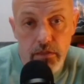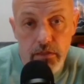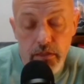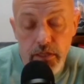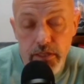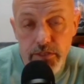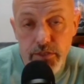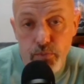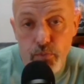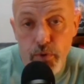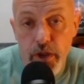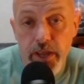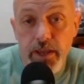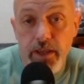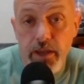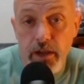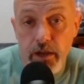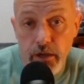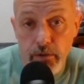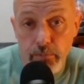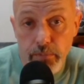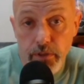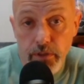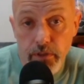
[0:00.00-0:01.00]
let's wake
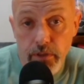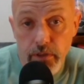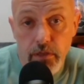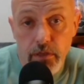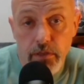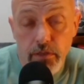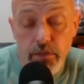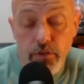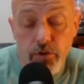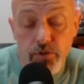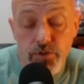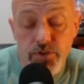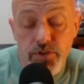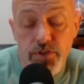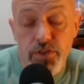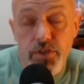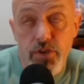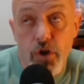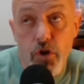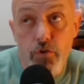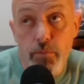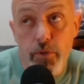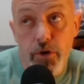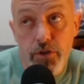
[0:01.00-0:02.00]
up. There's
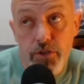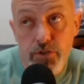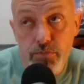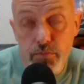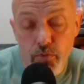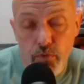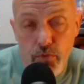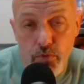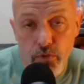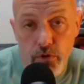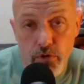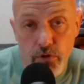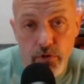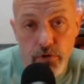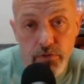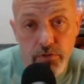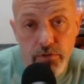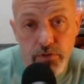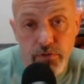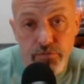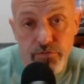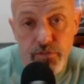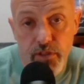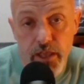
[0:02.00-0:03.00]
so much more
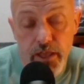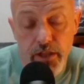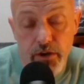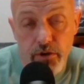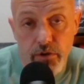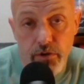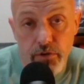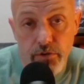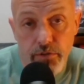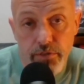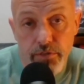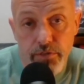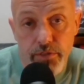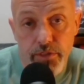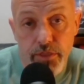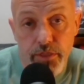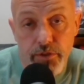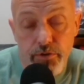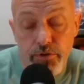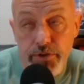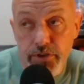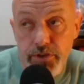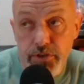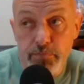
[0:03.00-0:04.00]
to flat Earth than
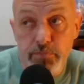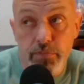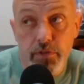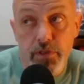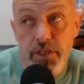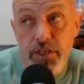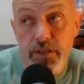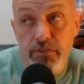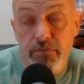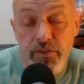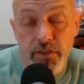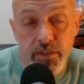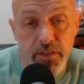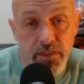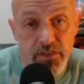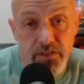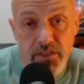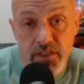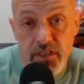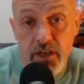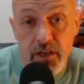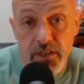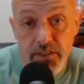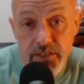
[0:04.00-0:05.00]
there is believing this
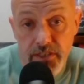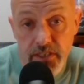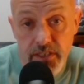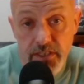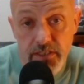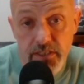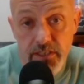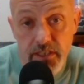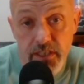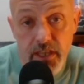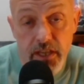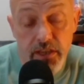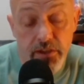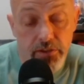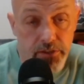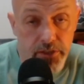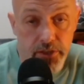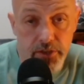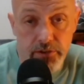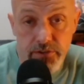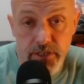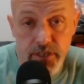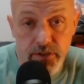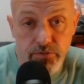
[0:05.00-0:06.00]
nonsense, the
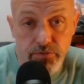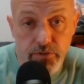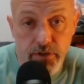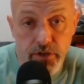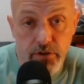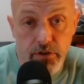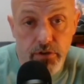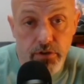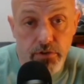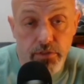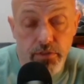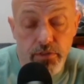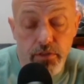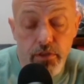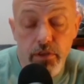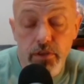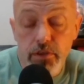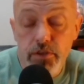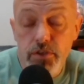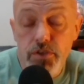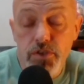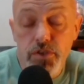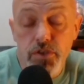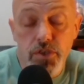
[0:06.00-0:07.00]
heliocentric Earth.
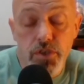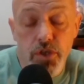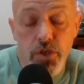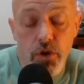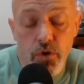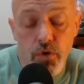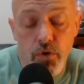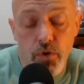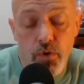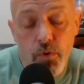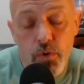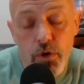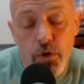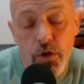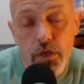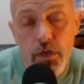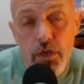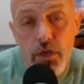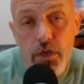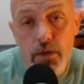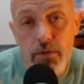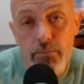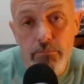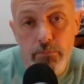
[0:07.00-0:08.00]
So
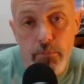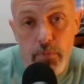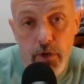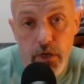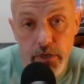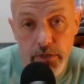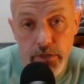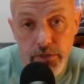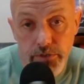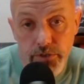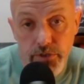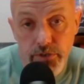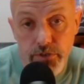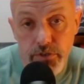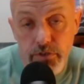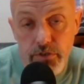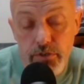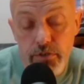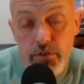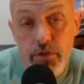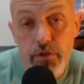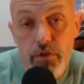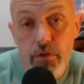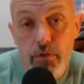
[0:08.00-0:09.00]
much
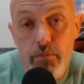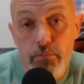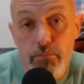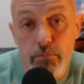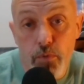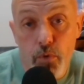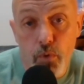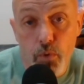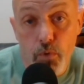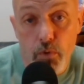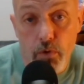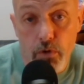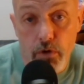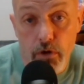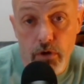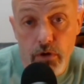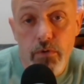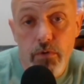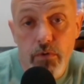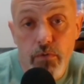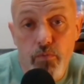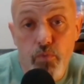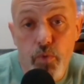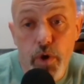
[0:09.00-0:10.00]
more.
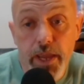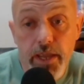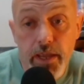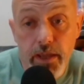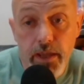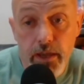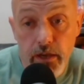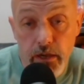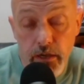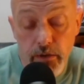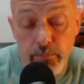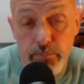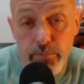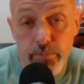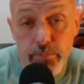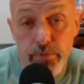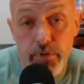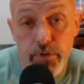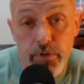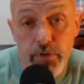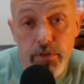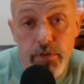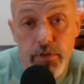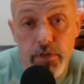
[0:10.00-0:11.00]
Wake up
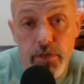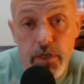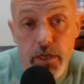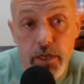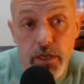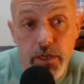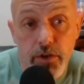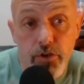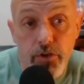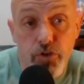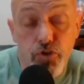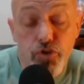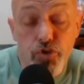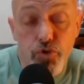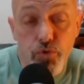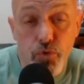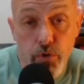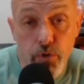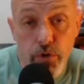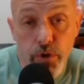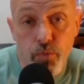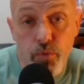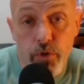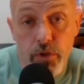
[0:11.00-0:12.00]
and
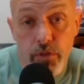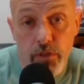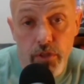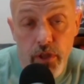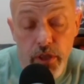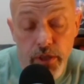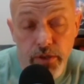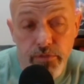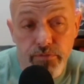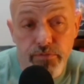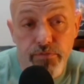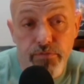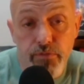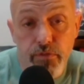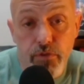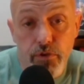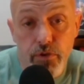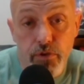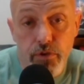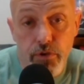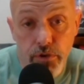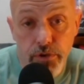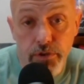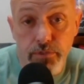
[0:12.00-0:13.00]
enjoy what life
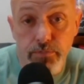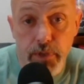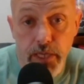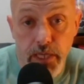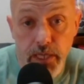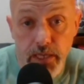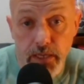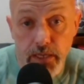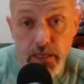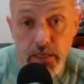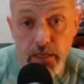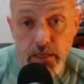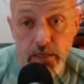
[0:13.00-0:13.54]
could be.